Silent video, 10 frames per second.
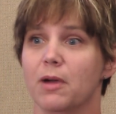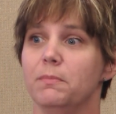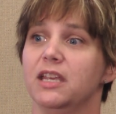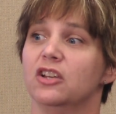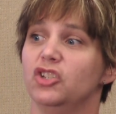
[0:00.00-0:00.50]

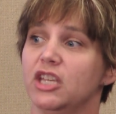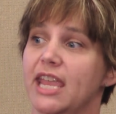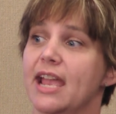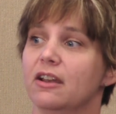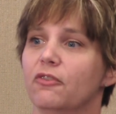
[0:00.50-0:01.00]
but because she
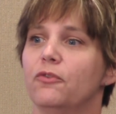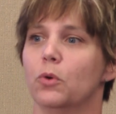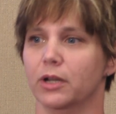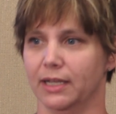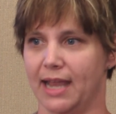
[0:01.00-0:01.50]
can't
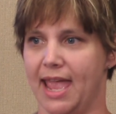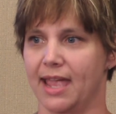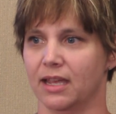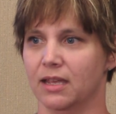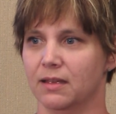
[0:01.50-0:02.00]
afford a
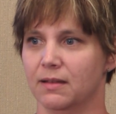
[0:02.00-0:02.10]
leg.